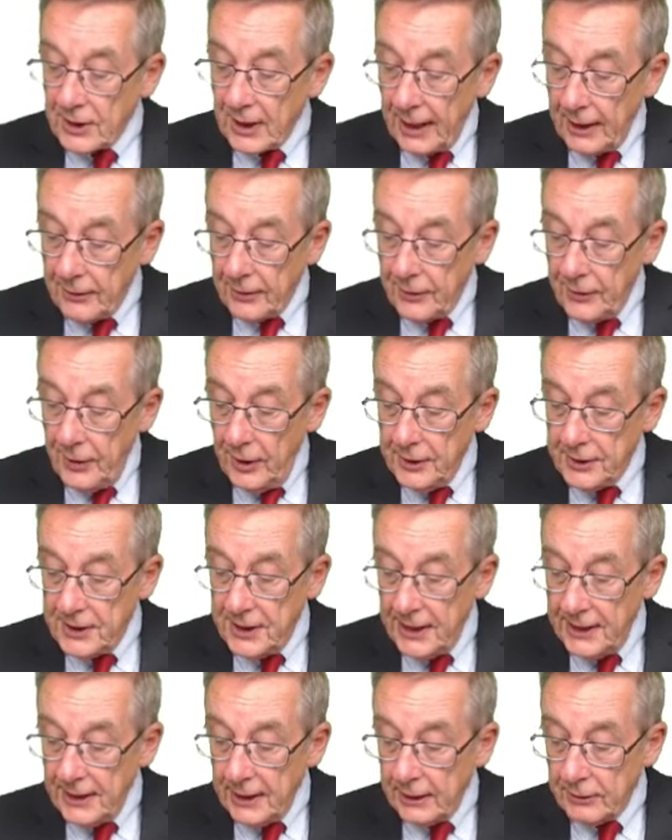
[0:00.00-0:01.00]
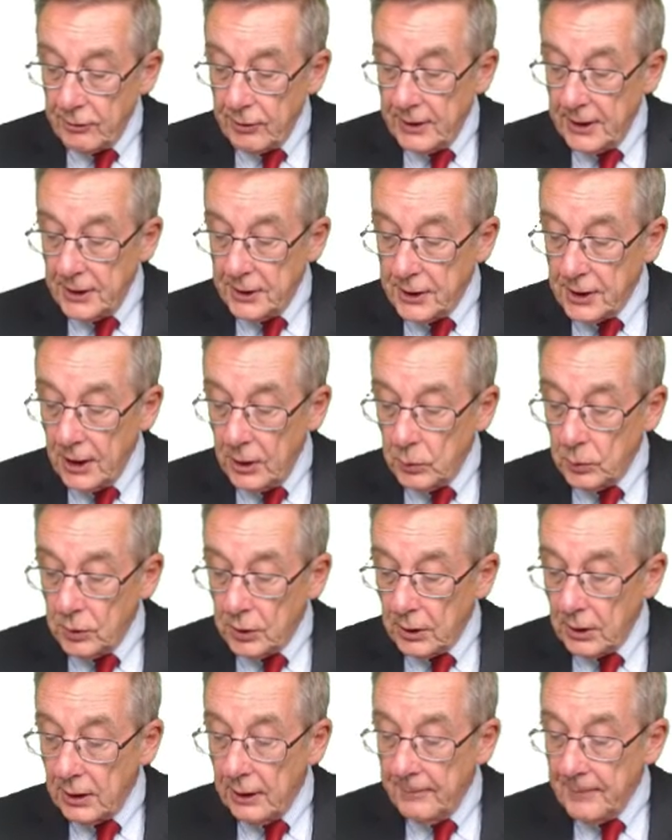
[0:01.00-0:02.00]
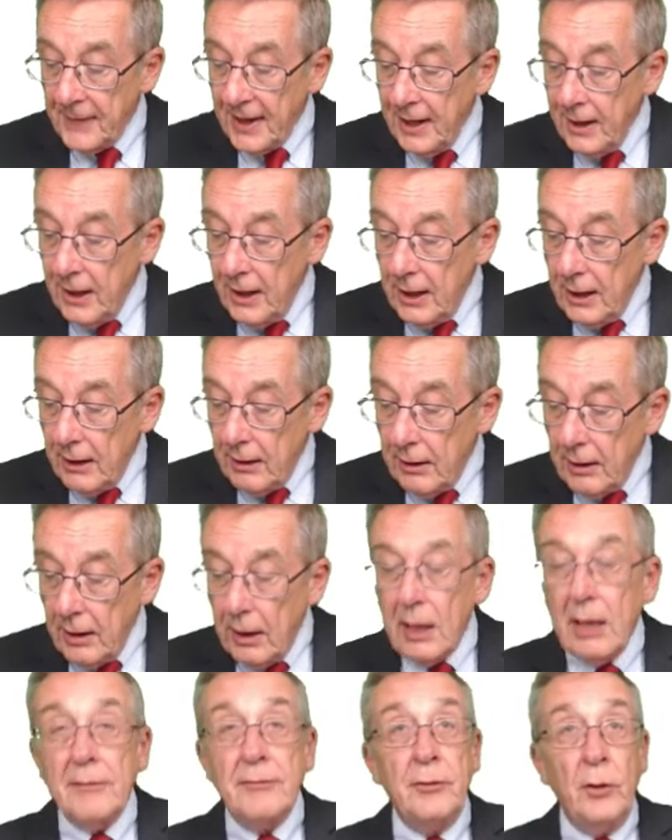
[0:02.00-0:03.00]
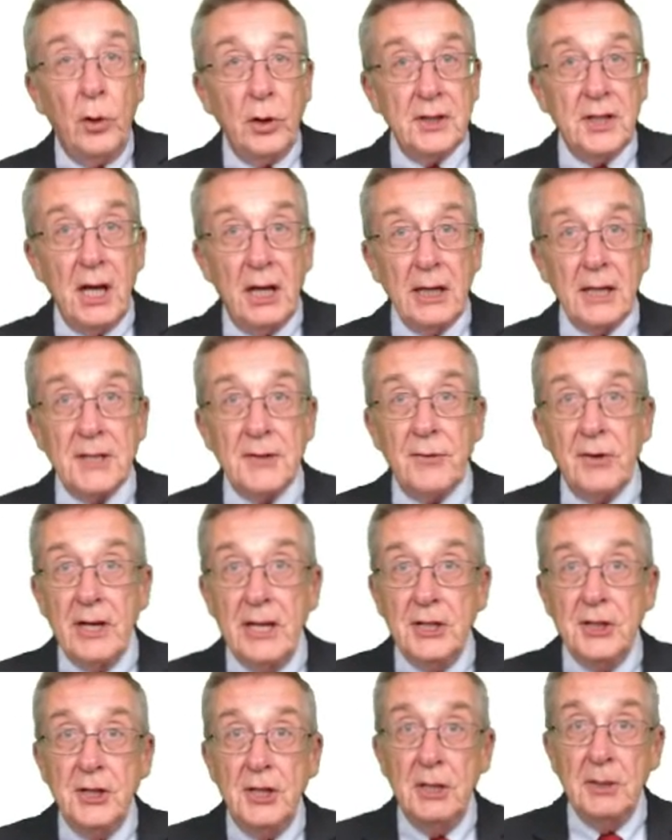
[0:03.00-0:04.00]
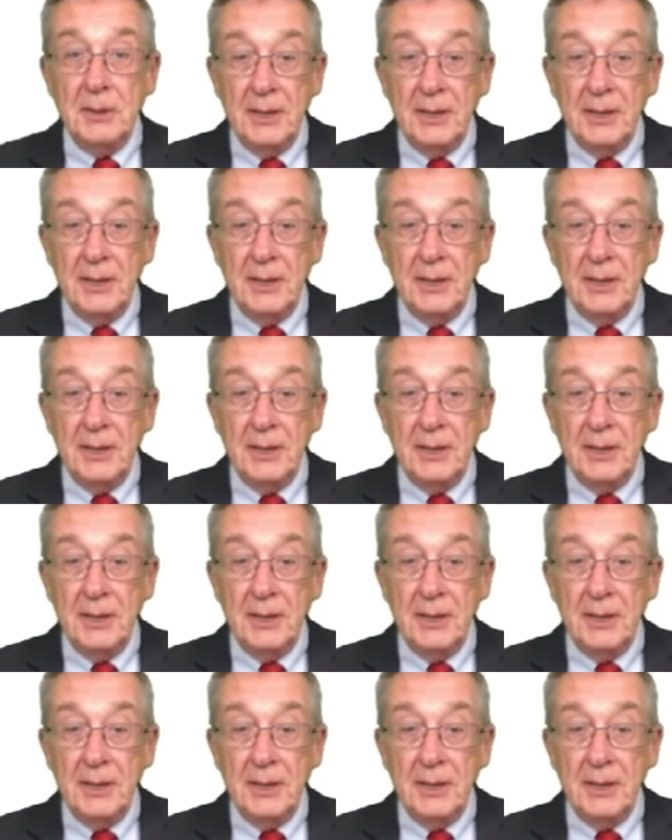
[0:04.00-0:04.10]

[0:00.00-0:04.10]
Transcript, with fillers: to get 1300 in total, $4 for each